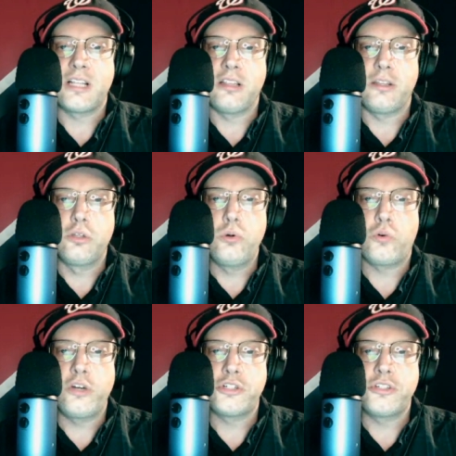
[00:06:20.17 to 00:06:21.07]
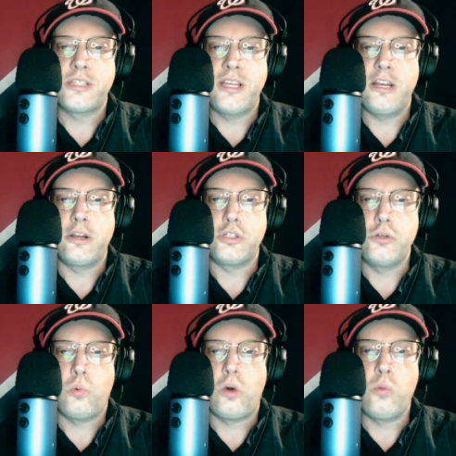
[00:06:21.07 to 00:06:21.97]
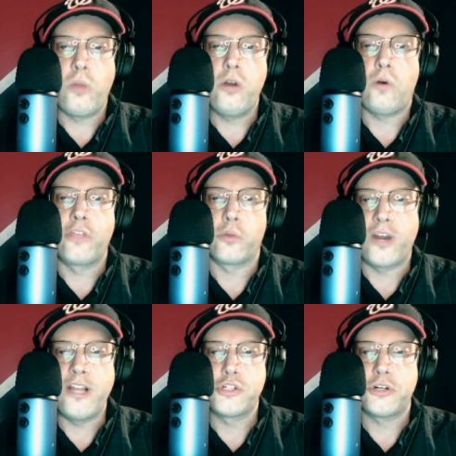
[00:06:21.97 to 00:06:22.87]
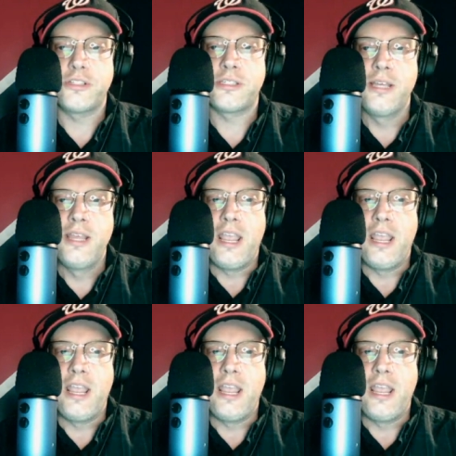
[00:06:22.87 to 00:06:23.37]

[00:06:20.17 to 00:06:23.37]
Luke Richardson in a 2-1 win over the Rangers.